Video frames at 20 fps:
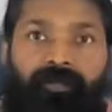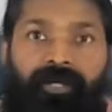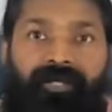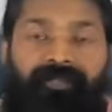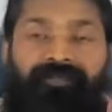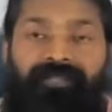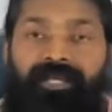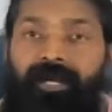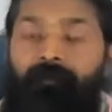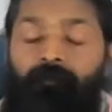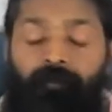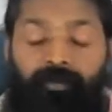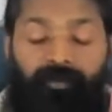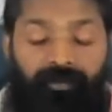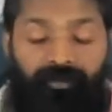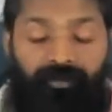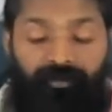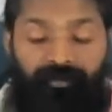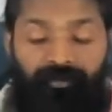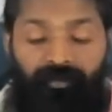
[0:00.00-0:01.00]
And I'm
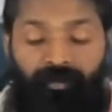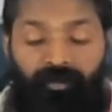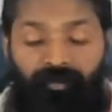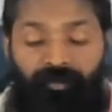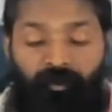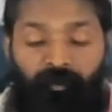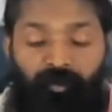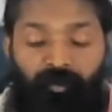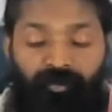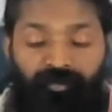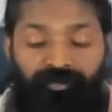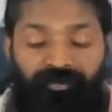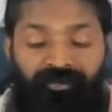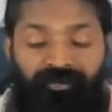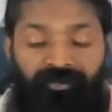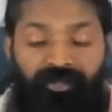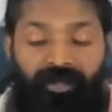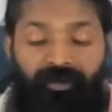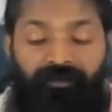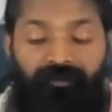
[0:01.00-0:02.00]
pretty sure
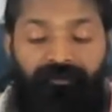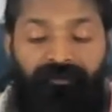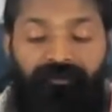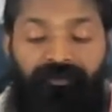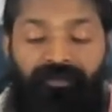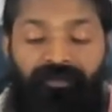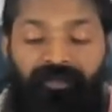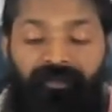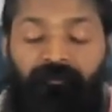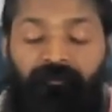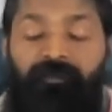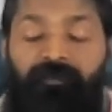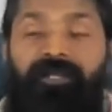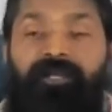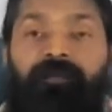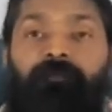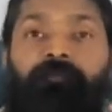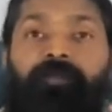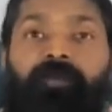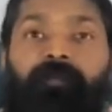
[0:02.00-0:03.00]
robots can't
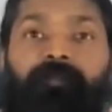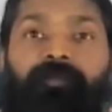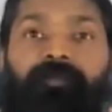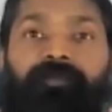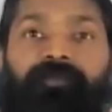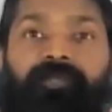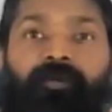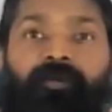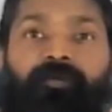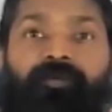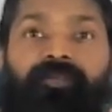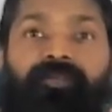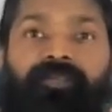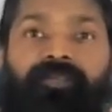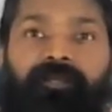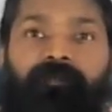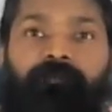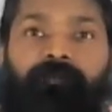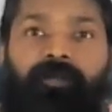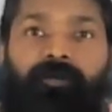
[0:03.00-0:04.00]
make babies, they only
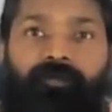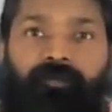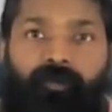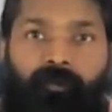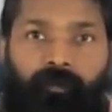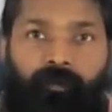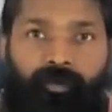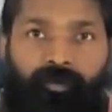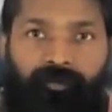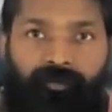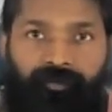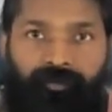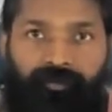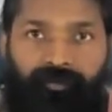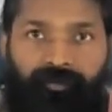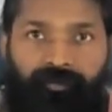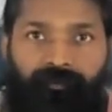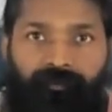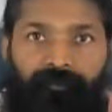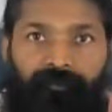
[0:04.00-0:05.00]
can make
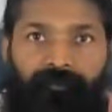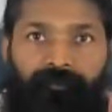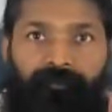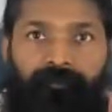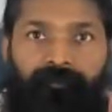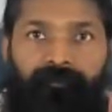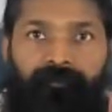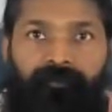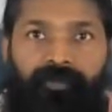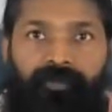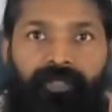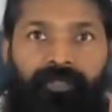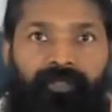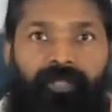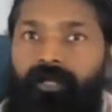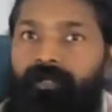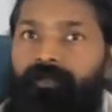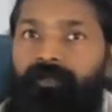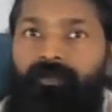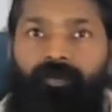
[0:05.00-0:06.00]
robots,
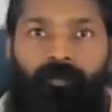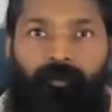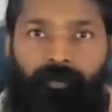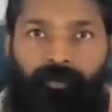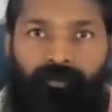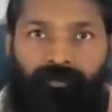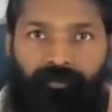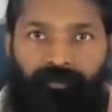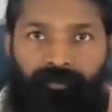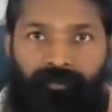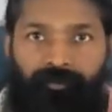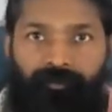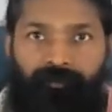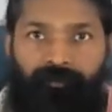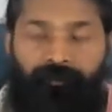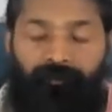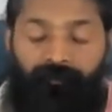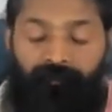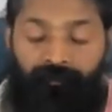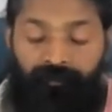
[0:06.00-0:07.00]
not humans.
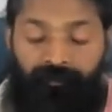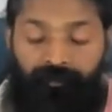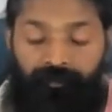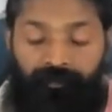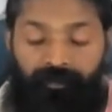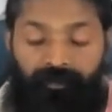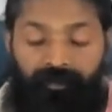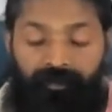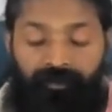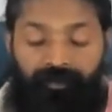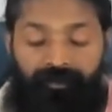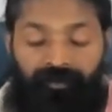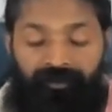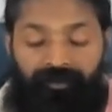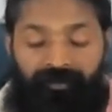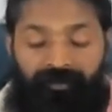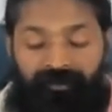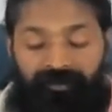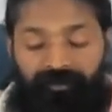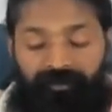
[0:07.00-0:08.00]

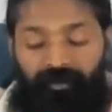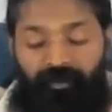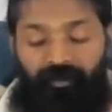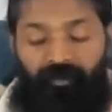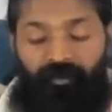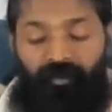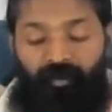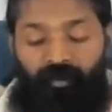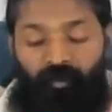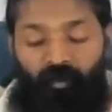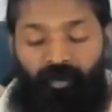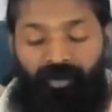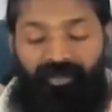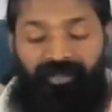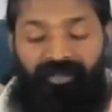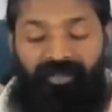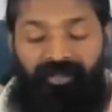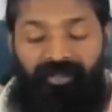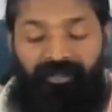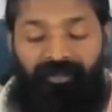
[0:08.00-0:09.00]
So
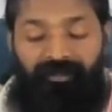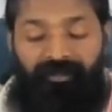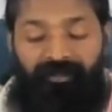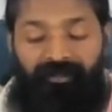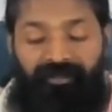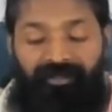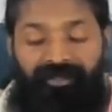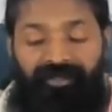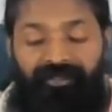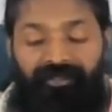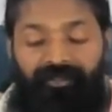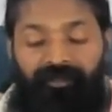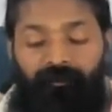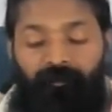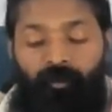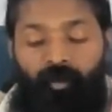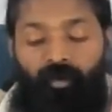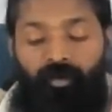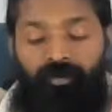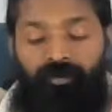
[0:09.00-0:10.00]
one day, the
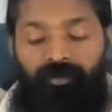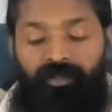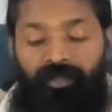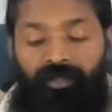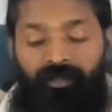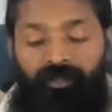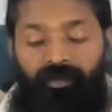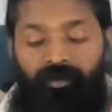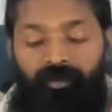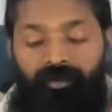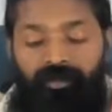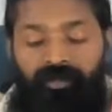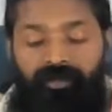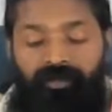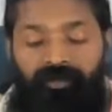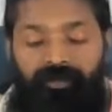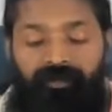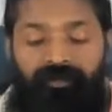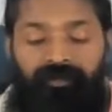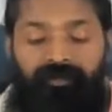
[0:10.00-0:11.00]
more Kali
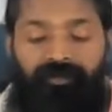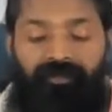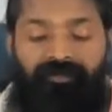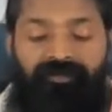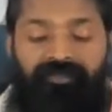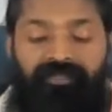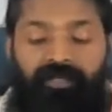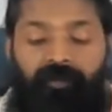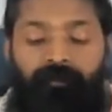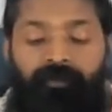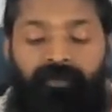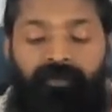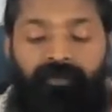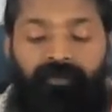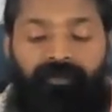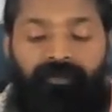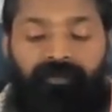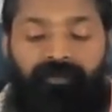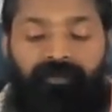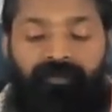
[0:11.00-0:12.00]
Yuga is
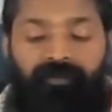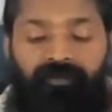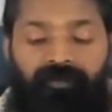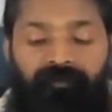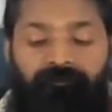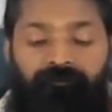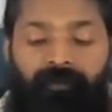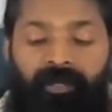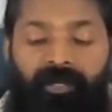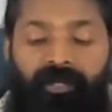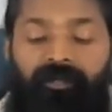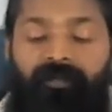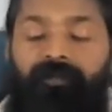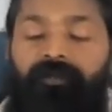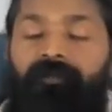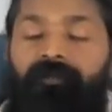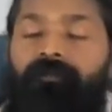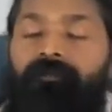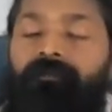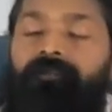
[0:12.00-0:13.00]
coming,
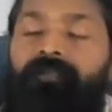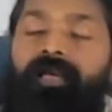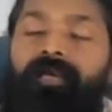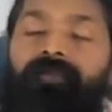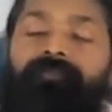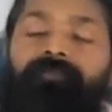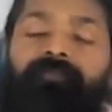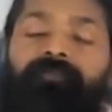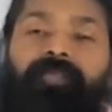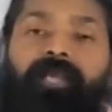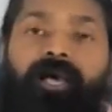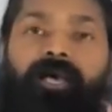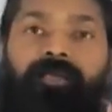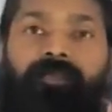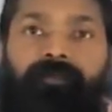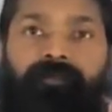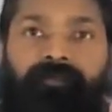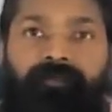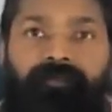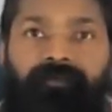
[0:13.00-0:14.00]
mechanical
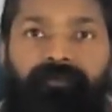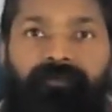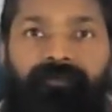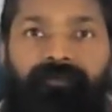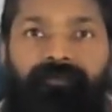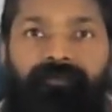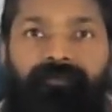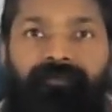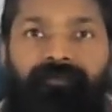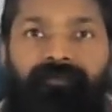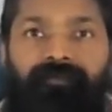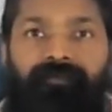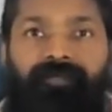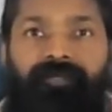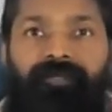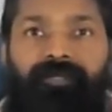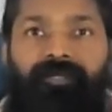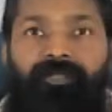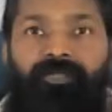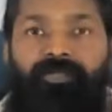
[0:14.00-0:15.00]
lifestyle,
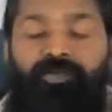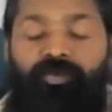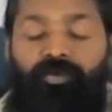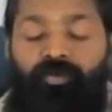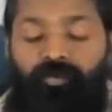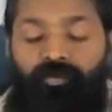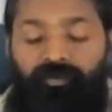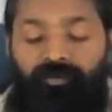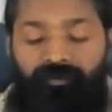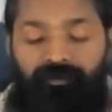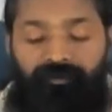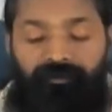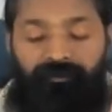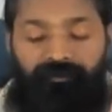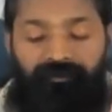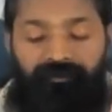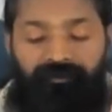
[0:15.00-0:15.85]
soon